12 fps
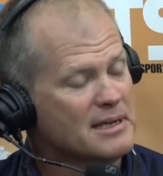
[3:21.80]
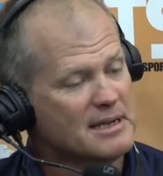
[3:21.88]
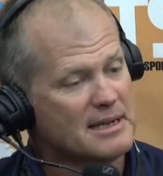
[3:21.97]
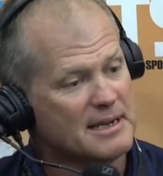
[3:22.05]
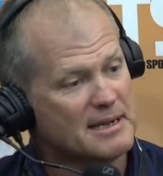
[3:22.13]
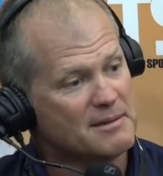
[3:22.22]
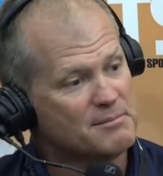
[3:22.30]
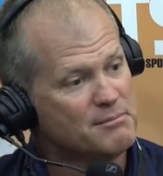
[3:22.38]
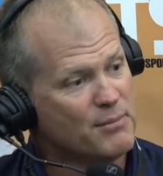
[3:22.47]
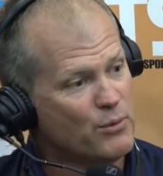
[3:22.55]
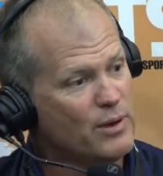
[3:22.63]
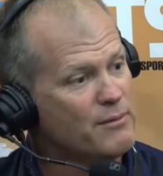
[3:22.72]

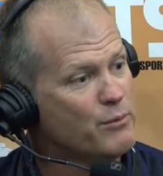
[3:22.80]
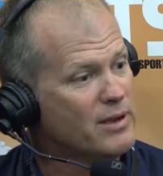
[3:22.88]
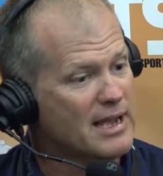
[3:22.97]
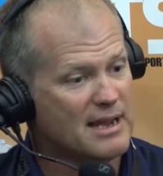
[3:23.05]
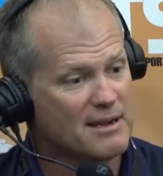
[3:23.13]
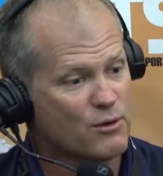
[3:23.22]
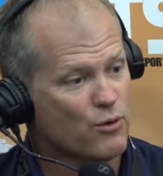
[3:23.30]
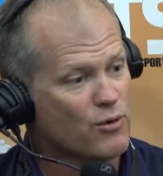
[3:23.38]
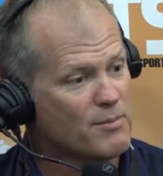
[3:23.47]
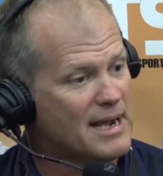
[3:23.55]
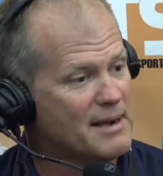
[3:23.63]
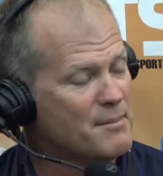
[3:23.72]
But we got a
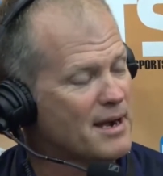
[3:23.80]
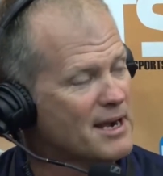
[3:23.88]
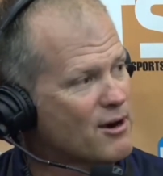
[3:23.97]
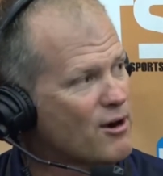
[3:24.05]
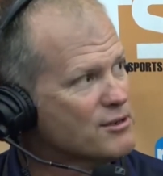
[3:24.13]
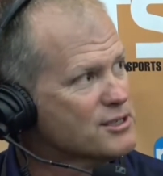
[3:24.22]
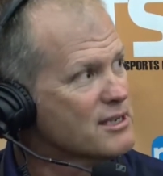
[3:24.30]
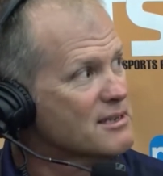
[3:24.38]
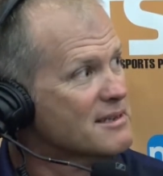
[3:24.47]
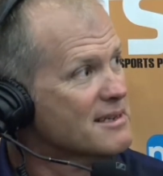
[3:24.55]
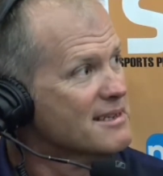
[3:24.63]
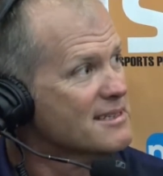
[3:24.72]
quarterback, Mike Garza.
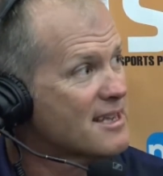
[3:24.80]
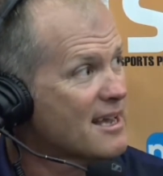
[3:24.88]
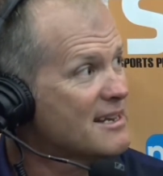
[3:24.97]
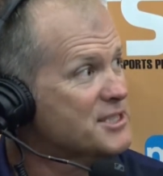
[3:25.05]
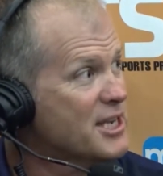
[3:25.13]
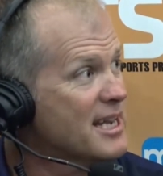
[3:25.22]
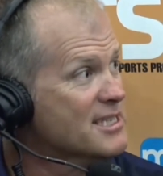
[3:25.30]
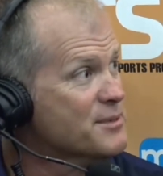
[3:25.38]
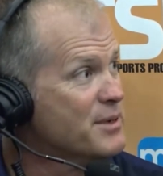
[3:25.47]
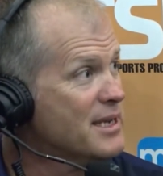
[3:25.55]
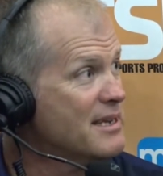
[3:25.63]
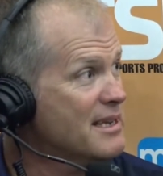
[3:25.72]
He's got a chance to
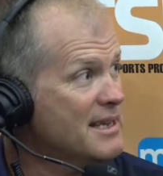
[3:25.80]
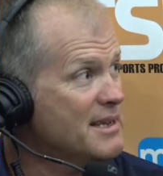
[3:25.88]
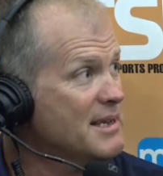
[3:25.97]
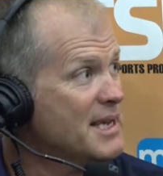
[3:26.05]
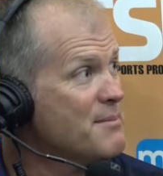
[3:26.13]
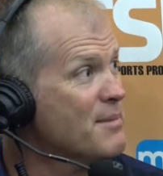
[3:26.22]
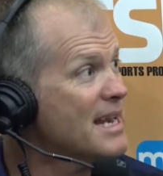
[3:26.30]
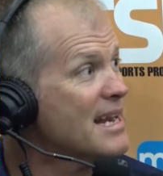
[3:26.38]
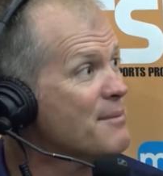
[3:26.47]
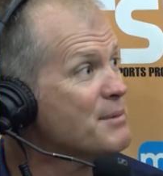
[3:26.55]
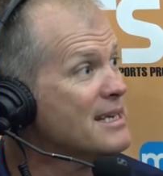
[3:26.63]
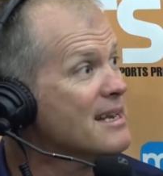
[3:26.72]
be. He may
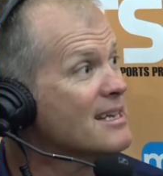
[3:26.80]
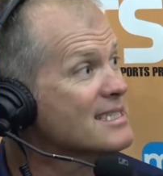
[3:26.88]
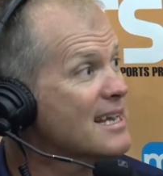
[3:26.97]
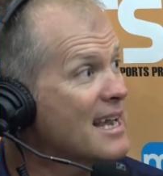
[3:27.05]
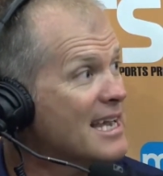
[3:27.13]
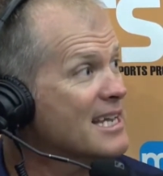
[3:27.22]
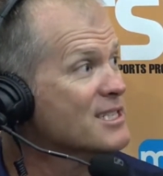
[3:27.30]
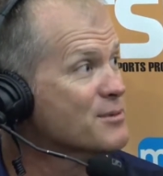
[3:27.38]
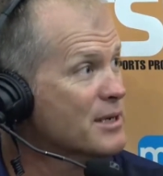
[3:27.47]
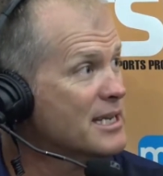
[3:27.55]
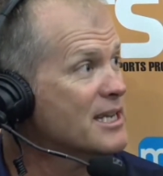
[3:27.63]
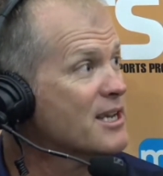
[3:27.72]
not be Dante Hagan's,
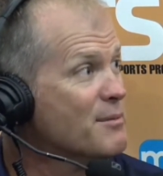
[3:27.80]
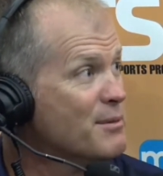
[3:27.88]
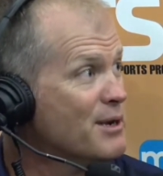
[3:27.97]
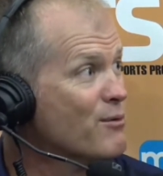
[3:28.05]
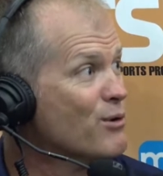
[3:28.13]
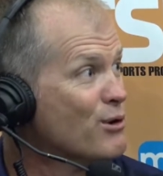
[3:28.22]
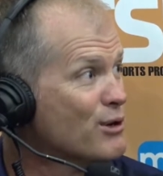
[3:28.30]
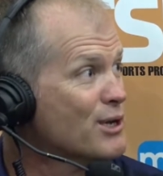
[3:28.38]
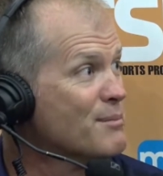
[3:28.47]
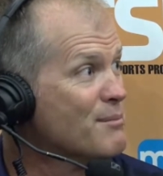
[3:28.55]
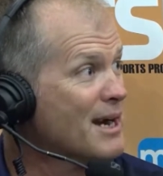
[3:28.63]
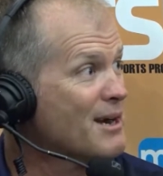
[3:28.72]
but he's going to be a real
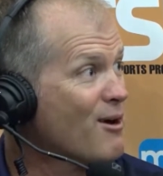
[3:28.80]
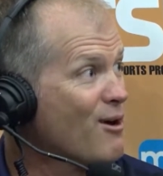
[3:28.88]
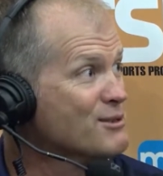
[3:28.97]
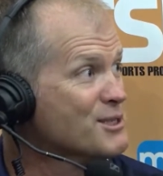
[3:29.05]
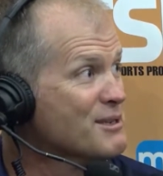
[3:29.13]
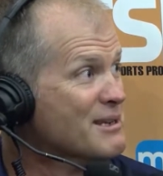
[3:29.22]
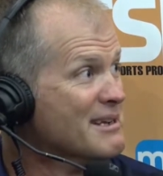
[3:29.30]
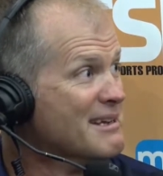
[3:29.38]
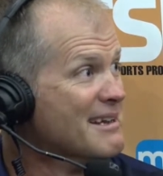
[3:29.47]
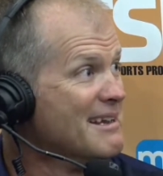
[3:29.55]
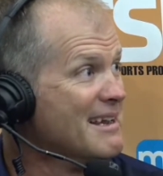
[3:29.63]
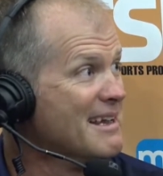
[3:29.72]
good Mike Garza.
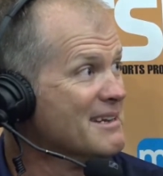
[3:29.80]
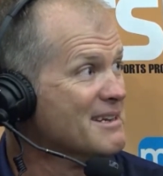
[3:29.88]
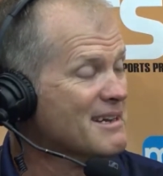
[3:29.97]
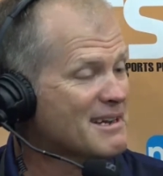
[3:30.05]
And